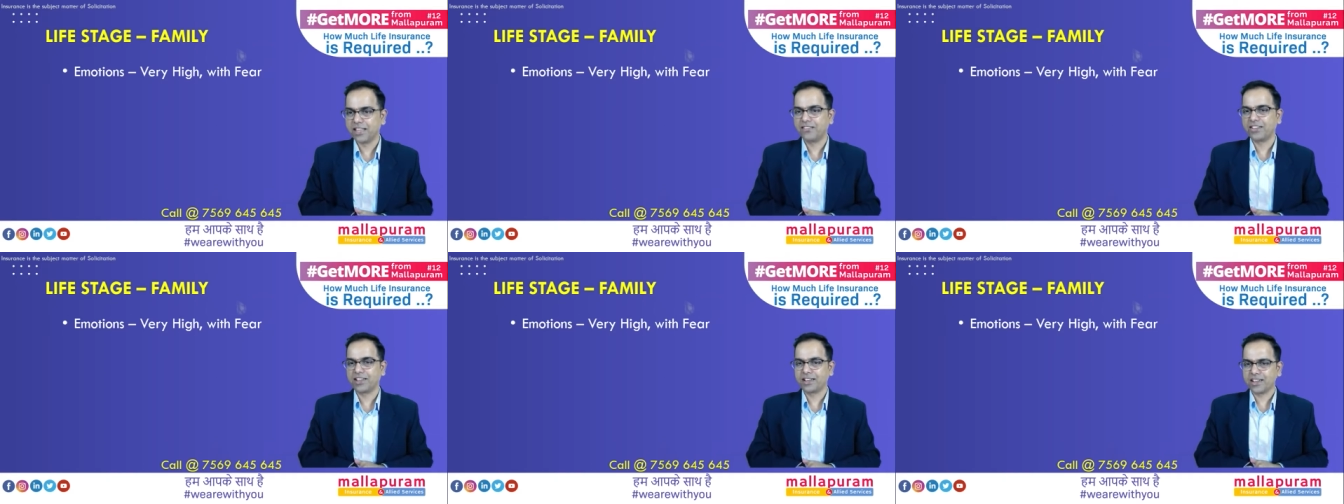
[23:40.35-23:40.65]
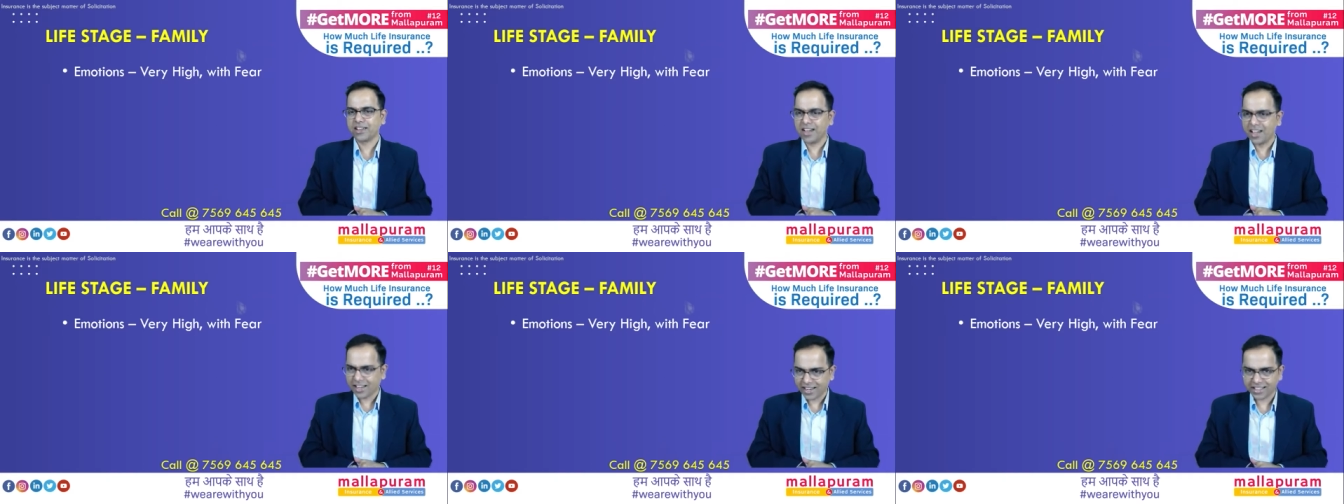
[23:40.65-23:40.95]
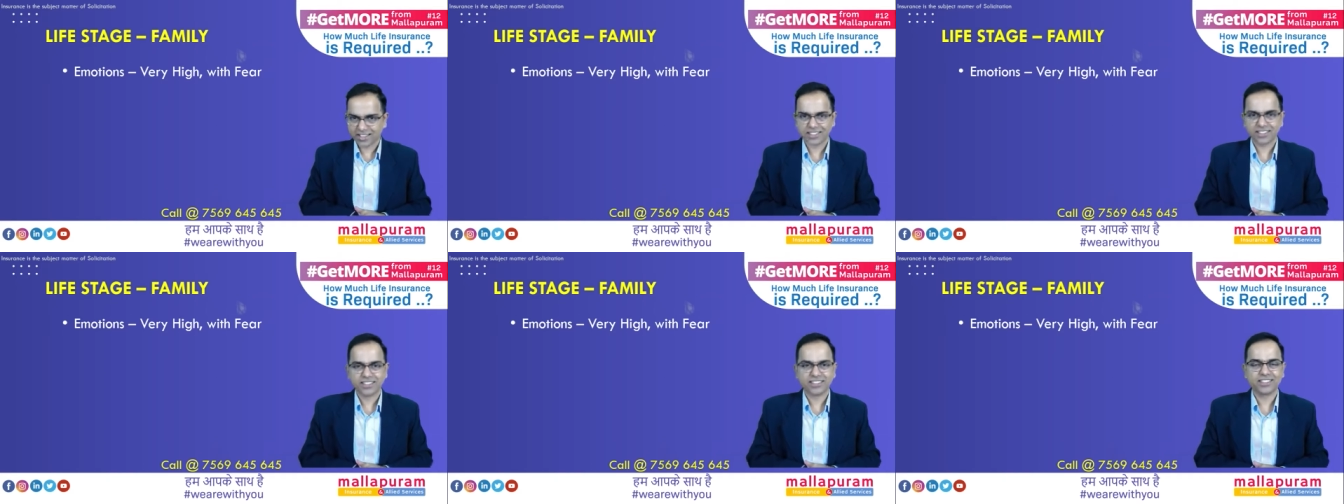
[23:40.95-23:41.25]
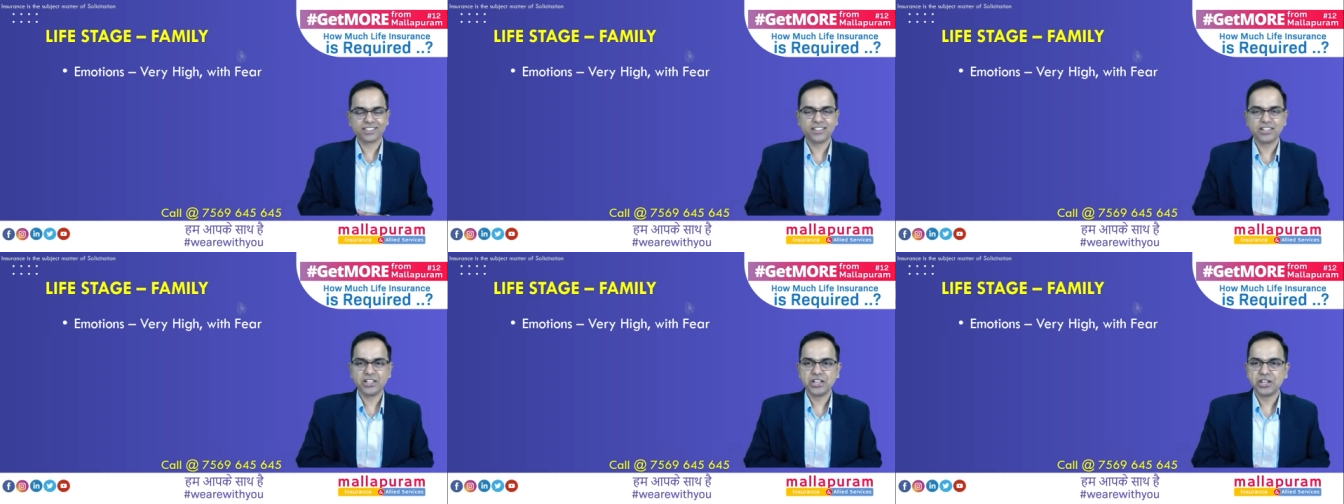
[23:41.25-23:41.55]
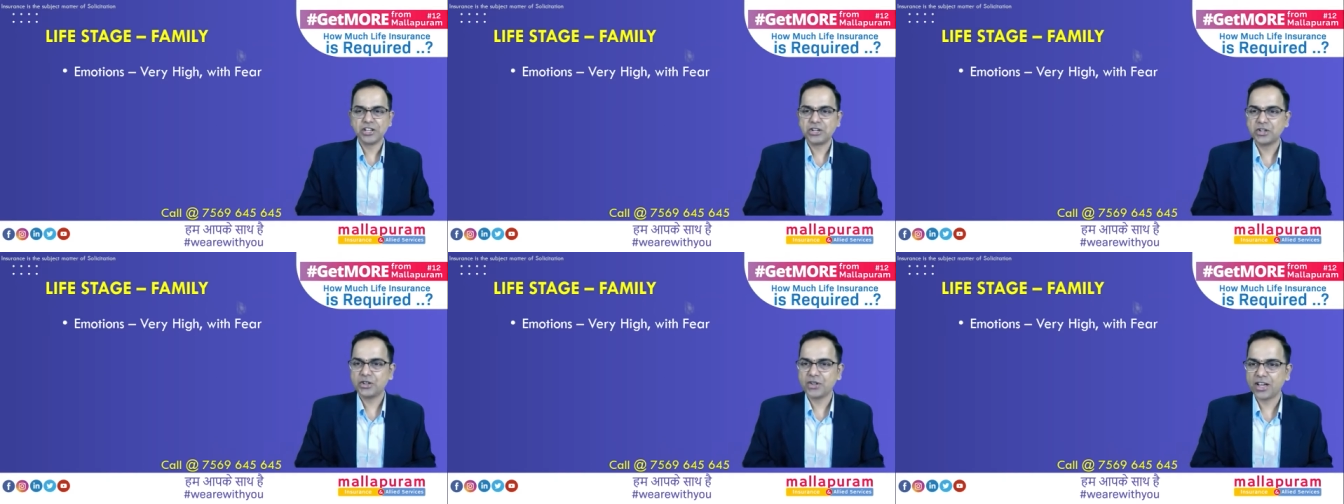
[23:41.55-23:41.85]
Correct.
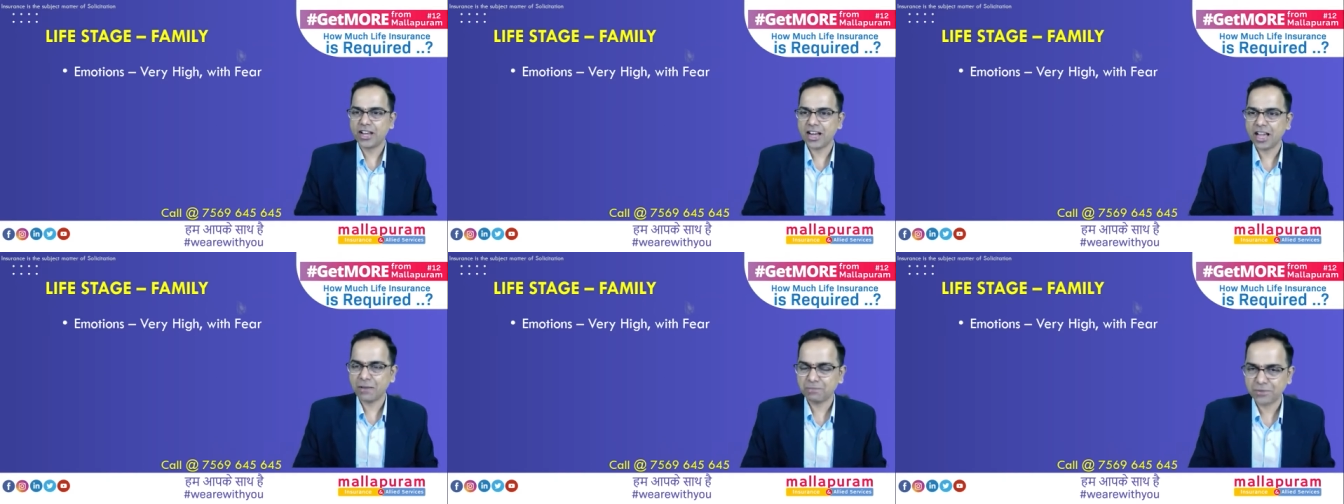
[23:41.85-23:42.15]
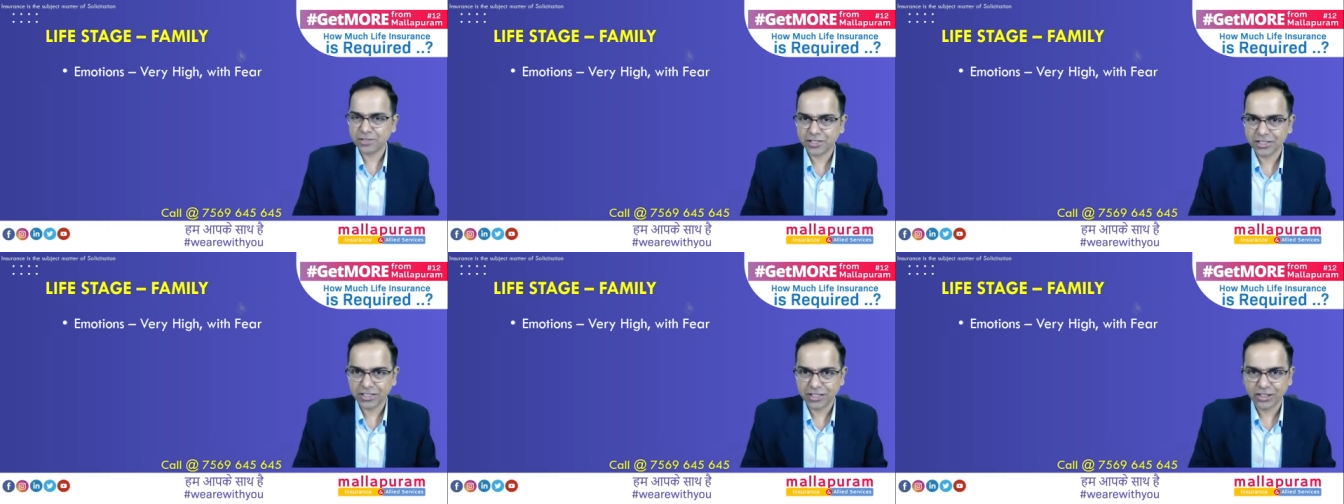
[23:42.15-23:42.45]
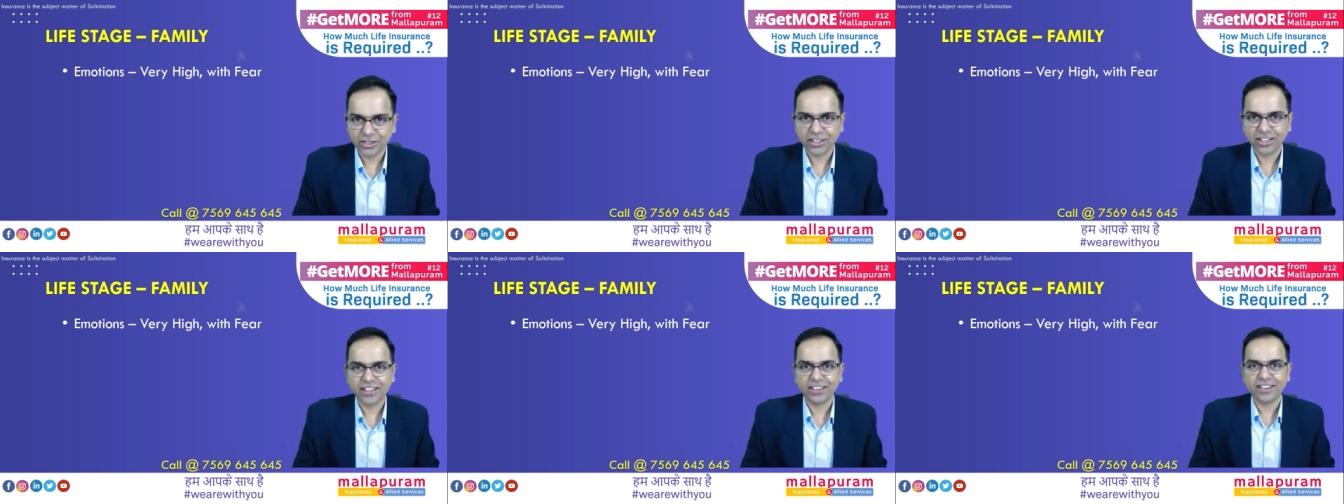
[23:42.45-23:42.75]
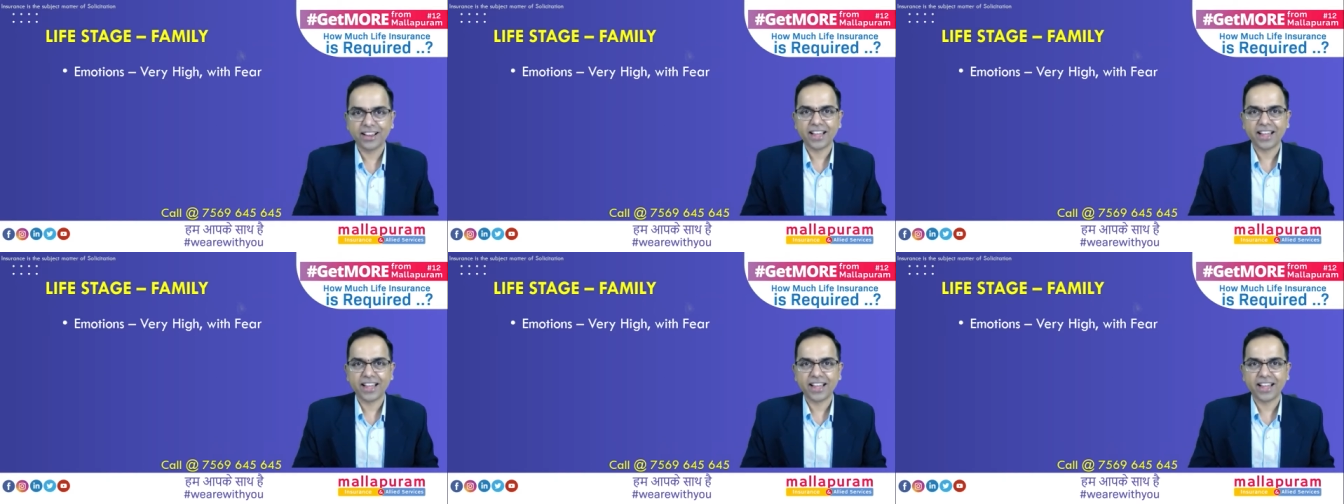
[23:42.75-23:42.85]
You are absolutely right.